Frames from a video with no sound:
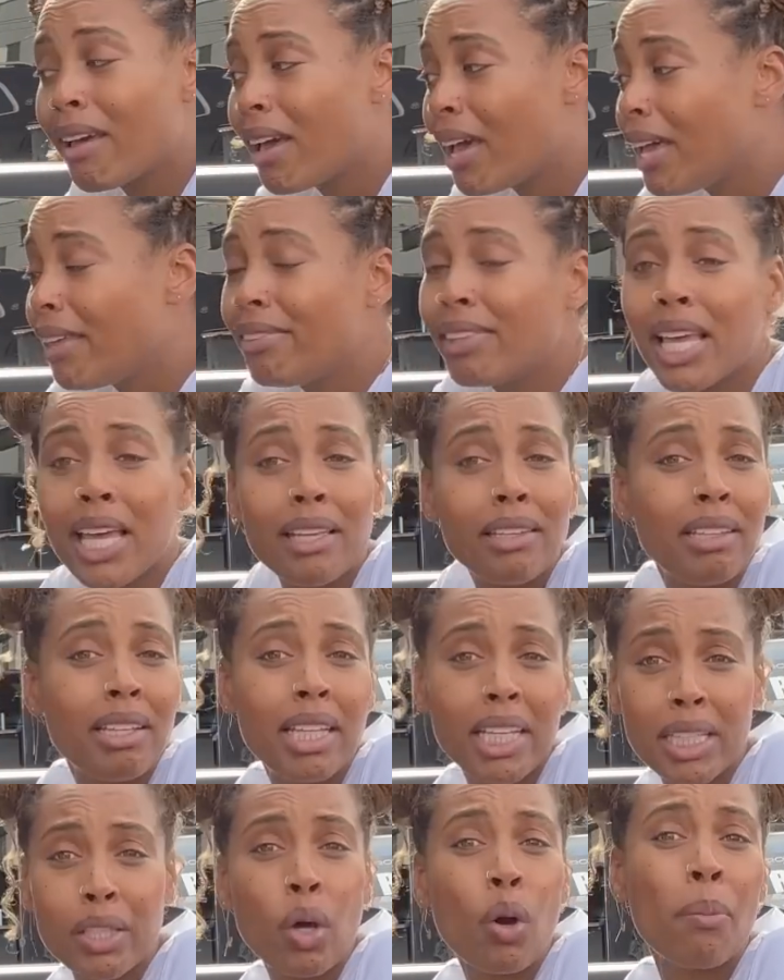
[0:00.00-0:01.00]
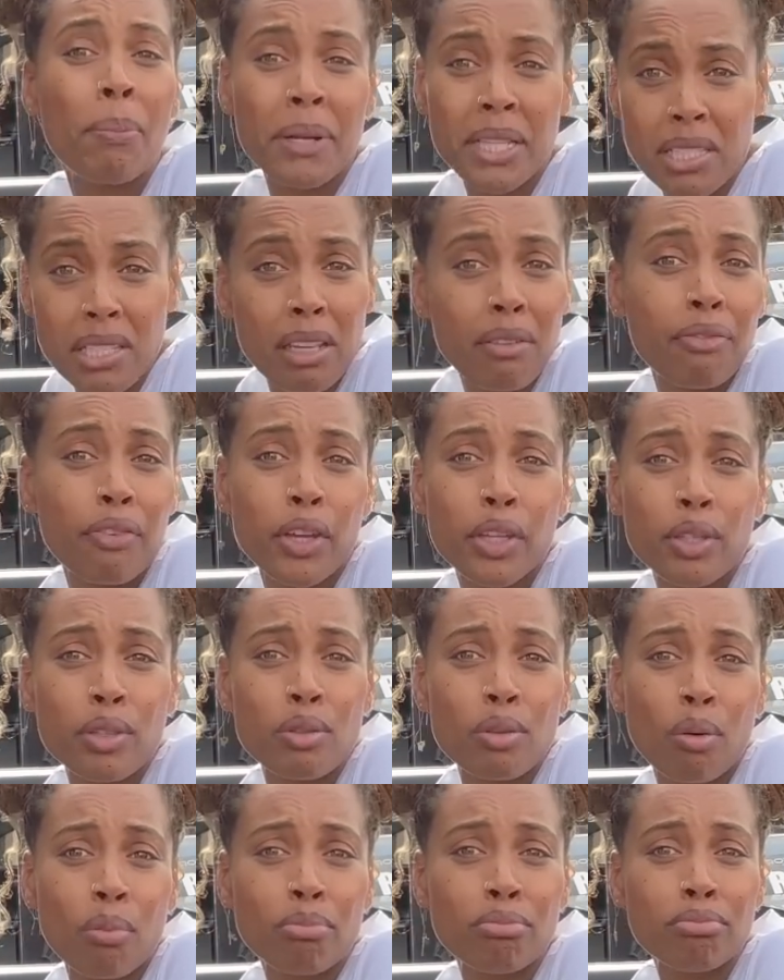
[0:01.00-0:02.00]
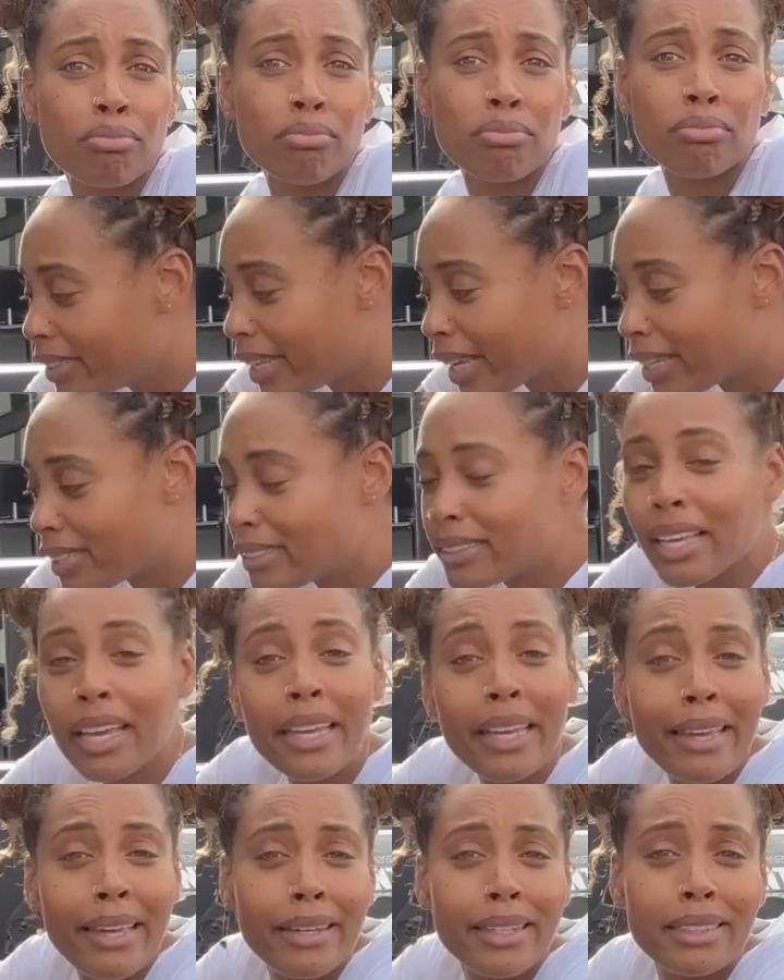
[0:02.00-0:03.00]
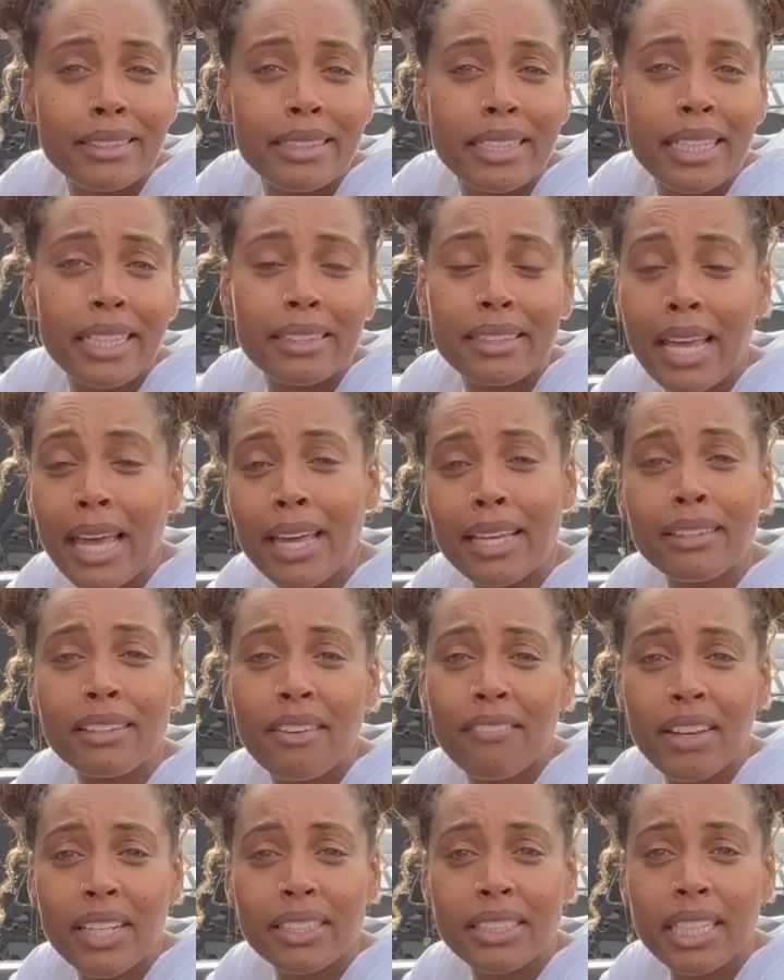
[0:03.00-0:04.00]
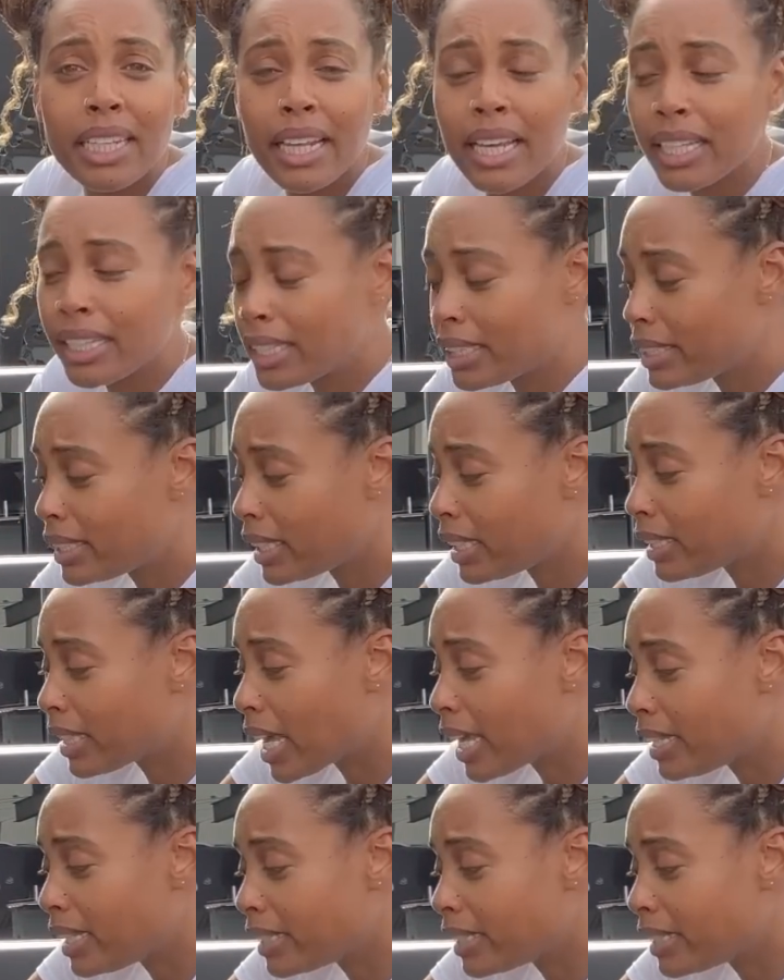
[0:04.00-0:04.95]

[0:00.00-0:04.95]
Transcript: and then it opens it for you too. There is the heated seat and the ventilated seat, and